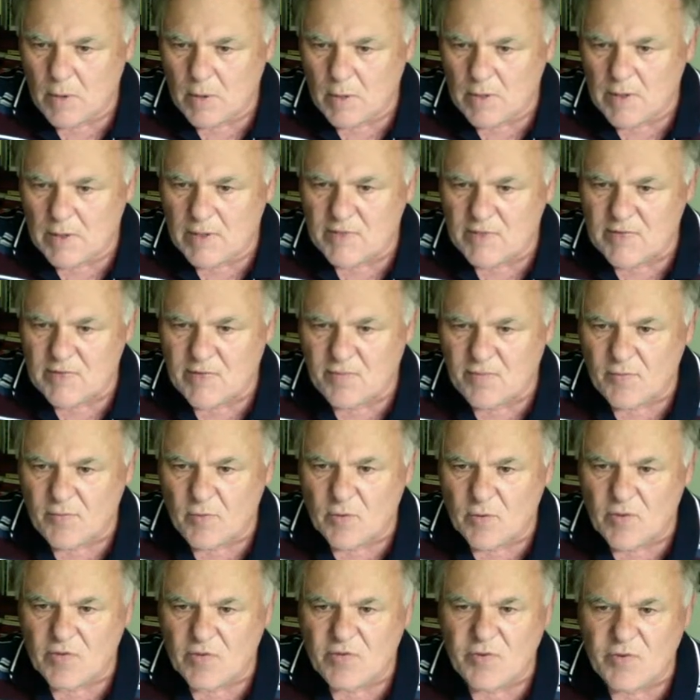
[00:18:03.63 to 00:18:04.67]
Let's have a look
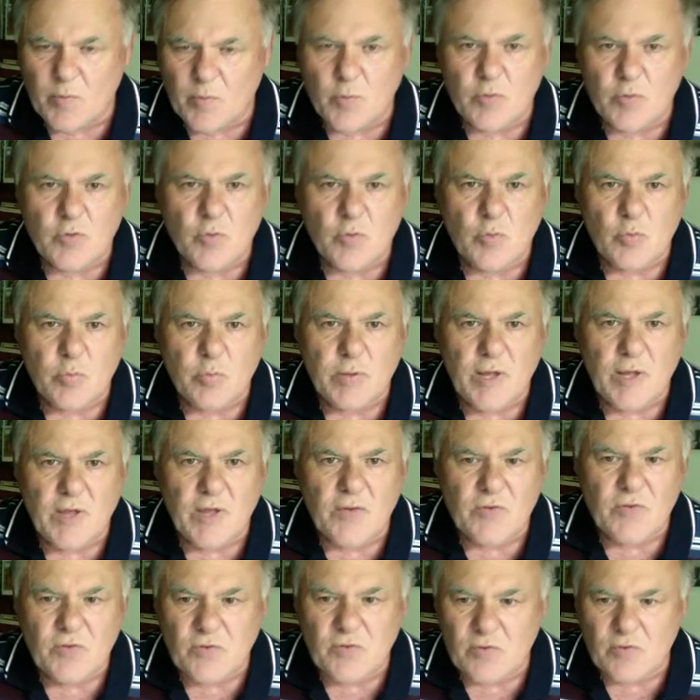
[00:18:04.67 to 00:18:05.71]
and see what took
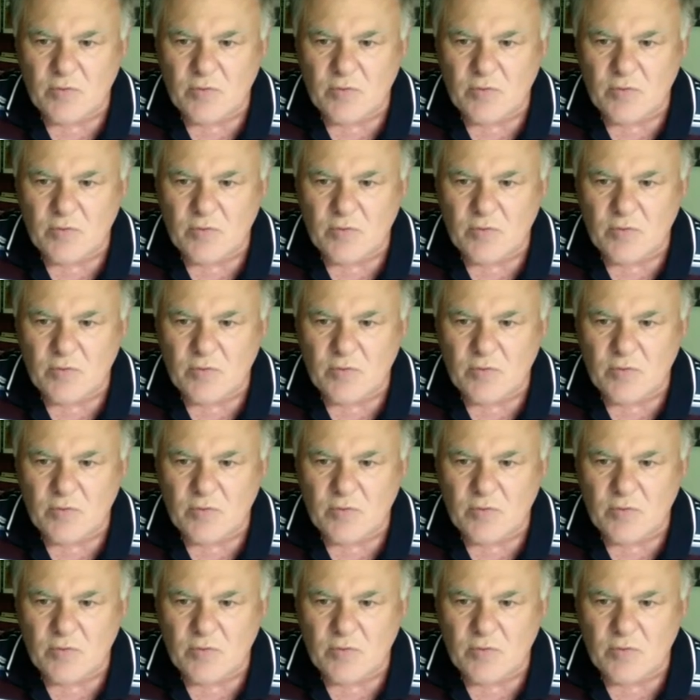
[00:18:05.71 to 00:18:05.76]
place.